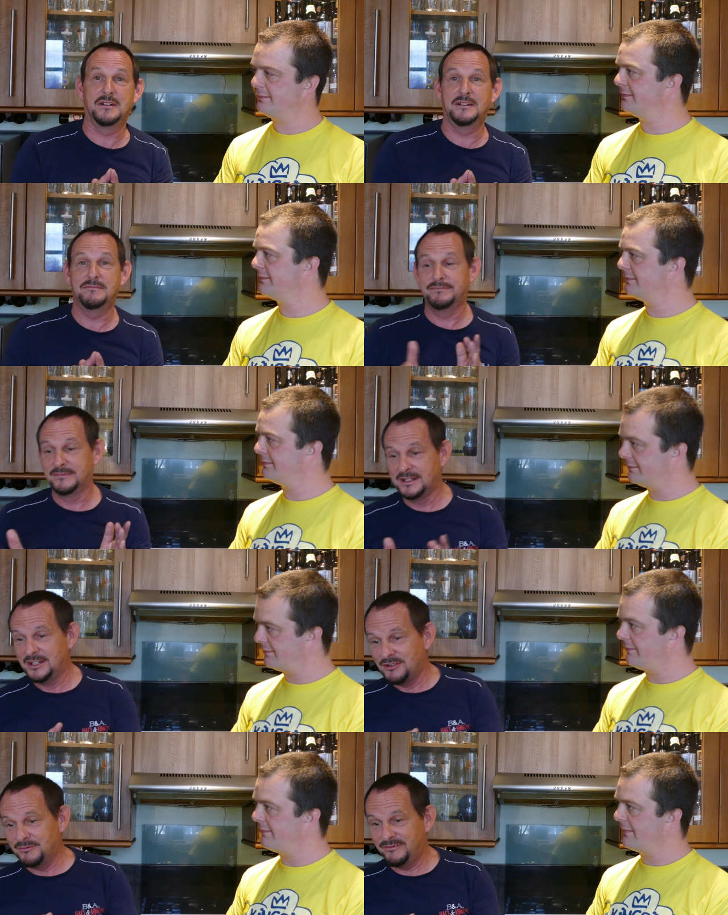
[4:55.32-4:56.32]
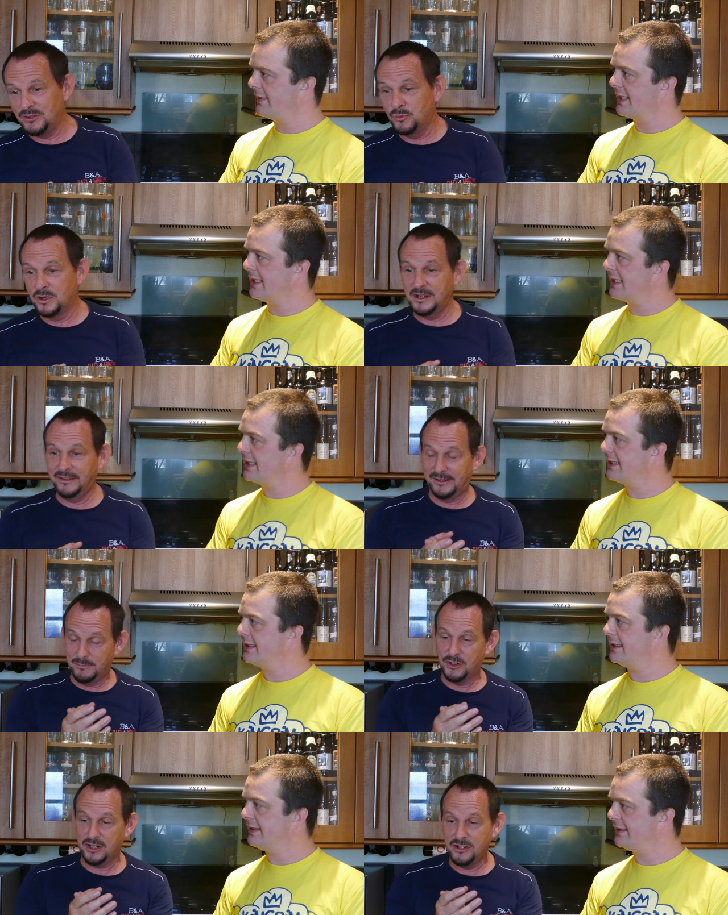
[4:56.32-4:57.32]
Speaker 1: I review wines and
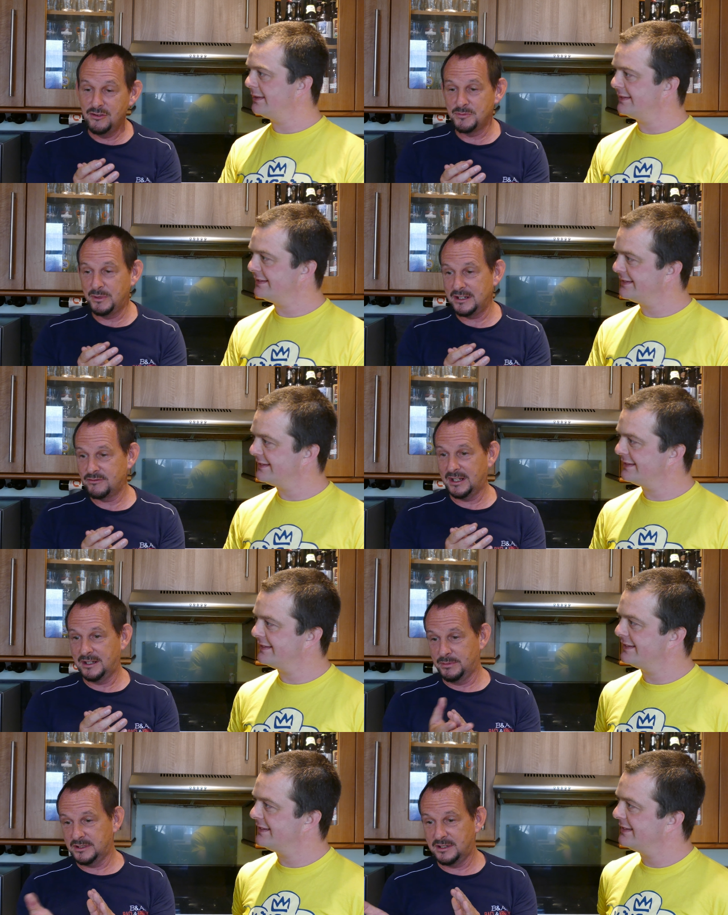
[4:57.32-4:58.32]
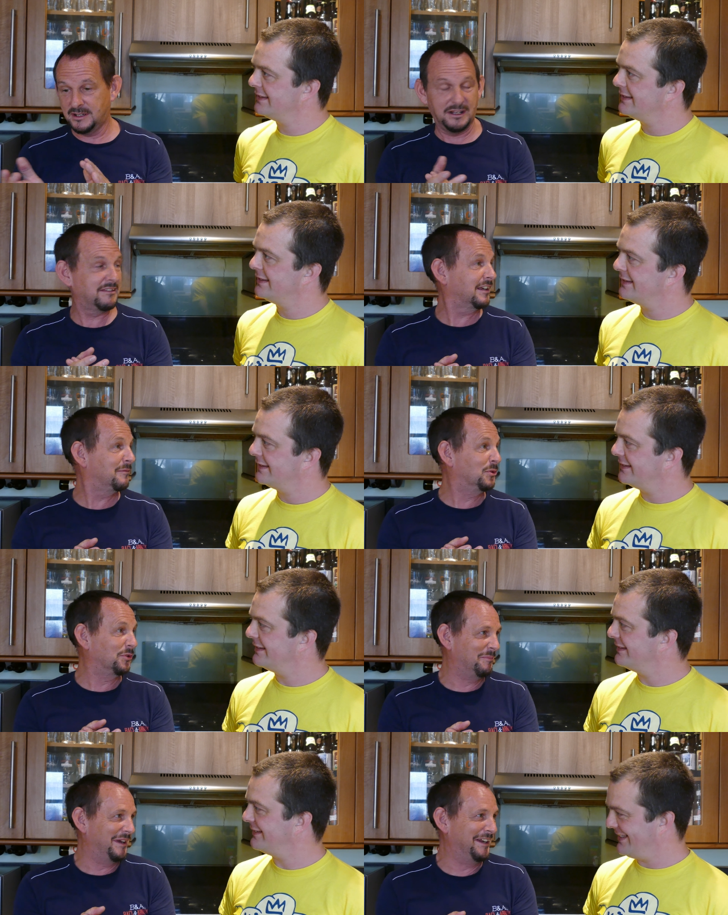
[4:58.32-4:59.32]
I'm not a huge beer drinker, but tonight I think I'm
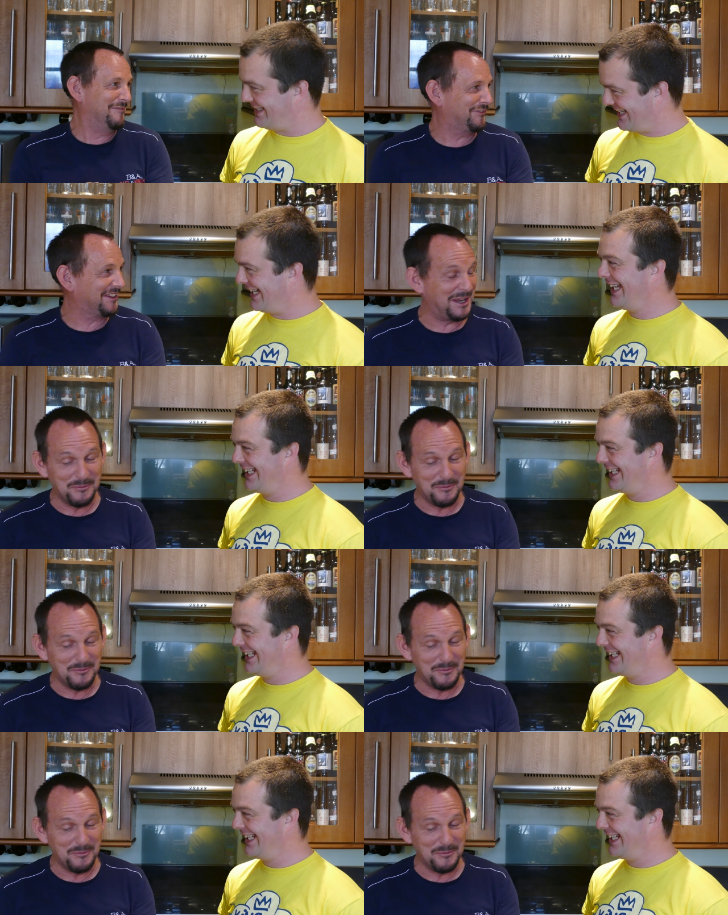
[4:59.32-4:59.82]
more than made up yeah. for that in